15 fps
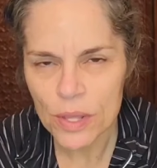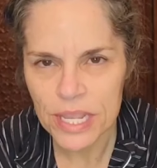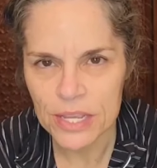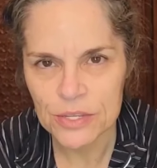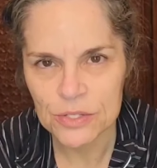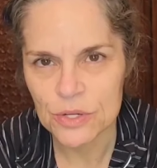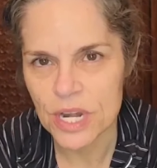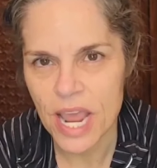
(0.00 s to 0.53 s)
a poll
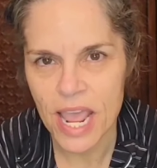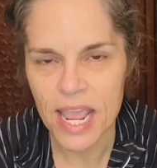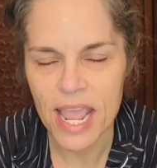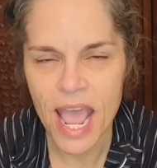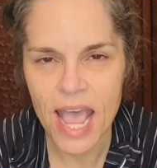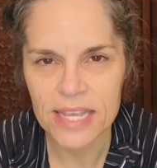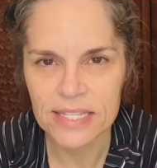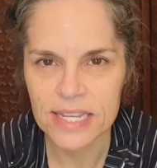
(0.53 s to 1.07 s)

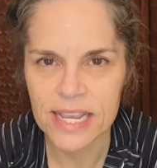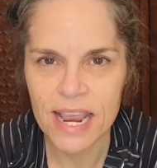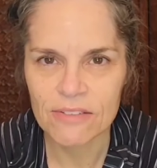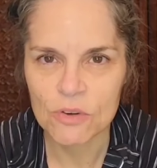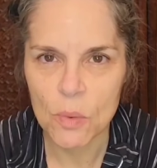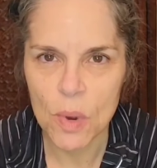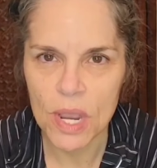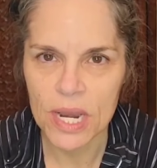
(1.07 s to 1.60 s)
yesterday
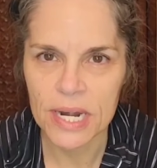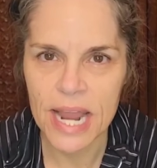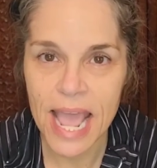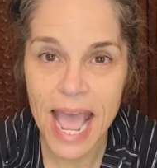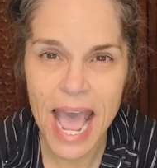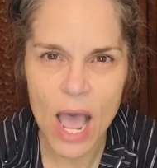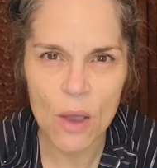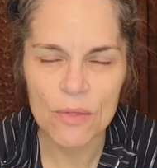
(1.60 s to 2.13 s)
asking
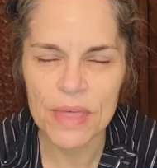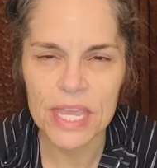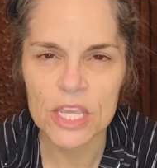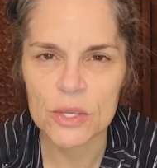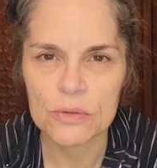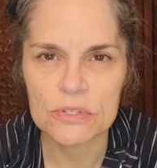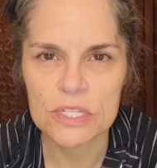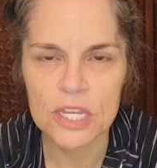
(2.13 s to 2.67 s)
everyone how they
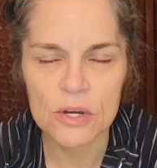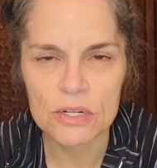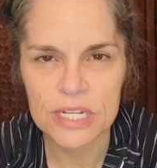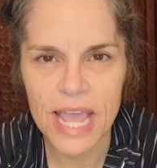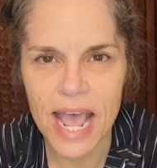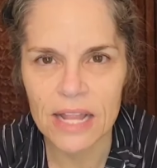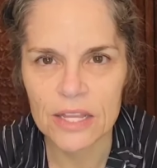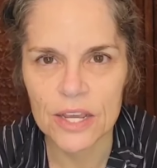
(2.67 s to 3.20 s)
use
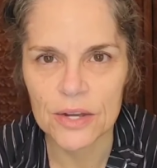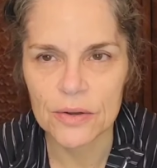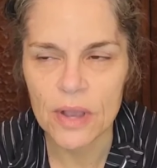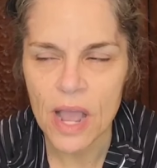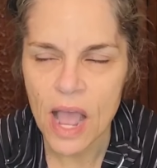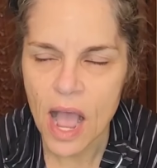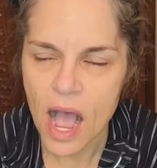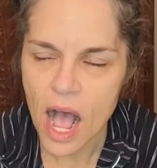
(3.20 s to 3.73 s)
their
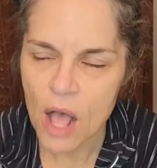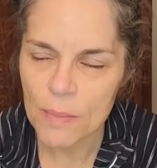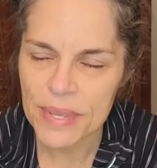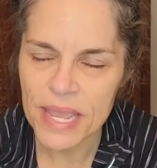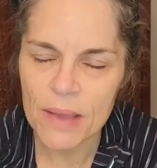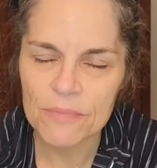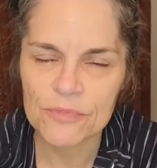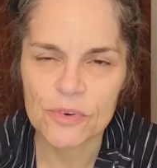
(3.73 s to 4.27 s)
tallow.
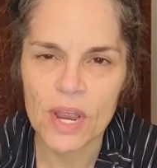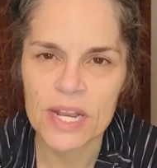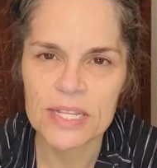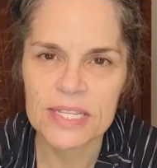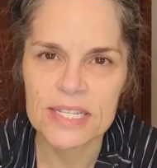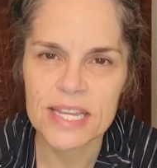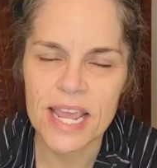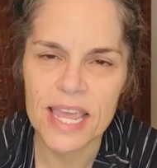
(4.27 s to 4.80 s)
I'll be
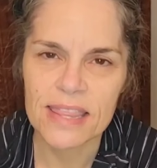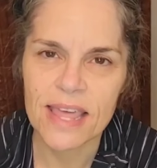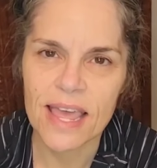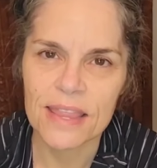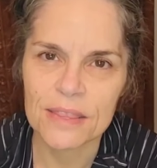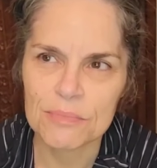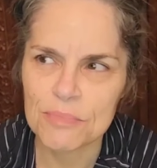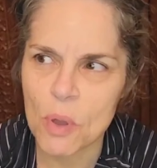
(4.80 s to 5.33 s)
upfront and say
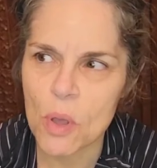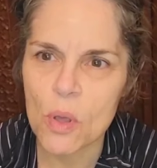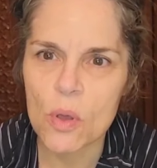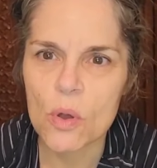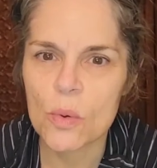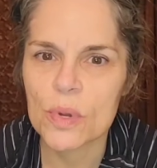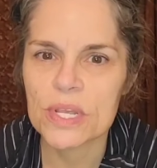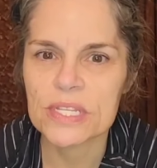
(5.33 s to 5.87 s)
that the
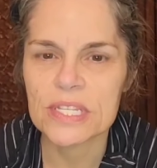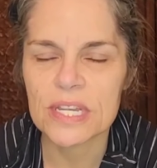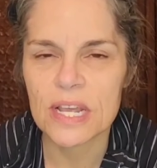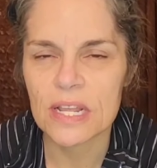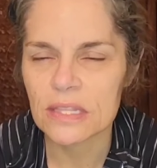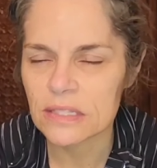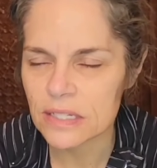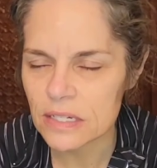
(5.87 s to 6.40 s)
poll was
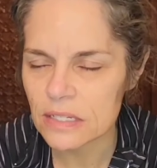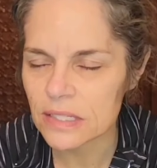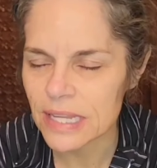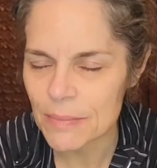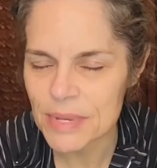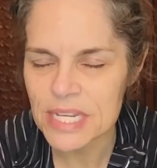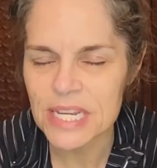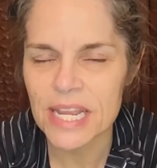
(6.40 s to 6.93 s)
a
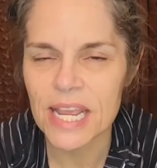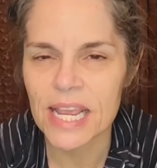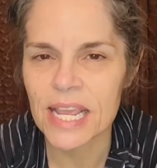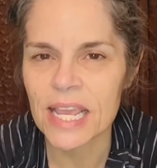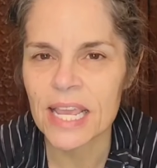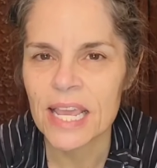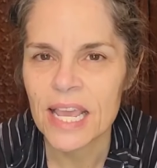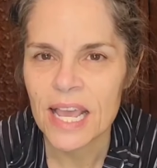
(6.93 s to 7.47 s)
little
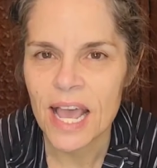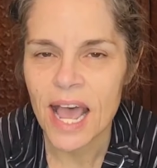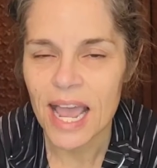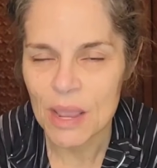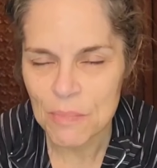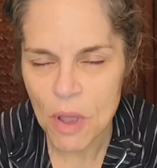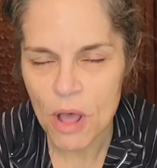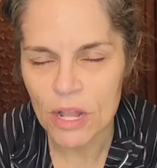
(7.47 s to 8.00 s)
limiting.
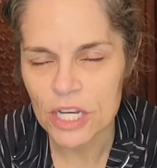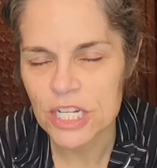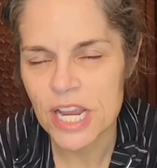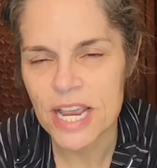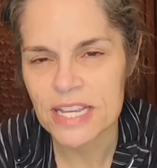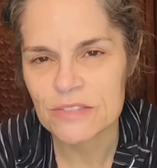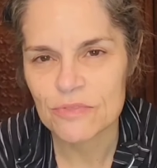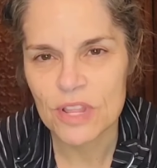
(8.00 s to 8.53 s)
I
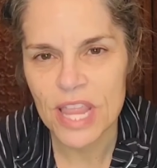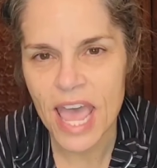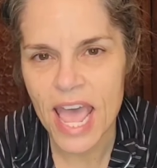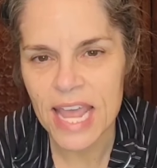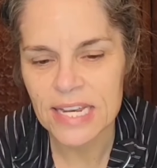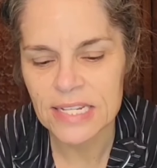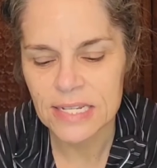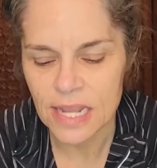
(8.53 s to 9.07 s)
apologize for
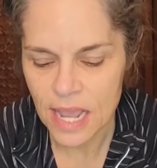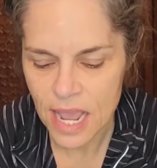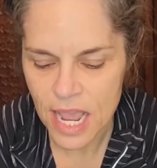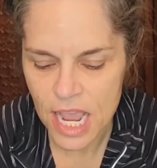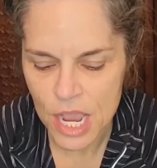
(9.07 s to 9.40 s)
that.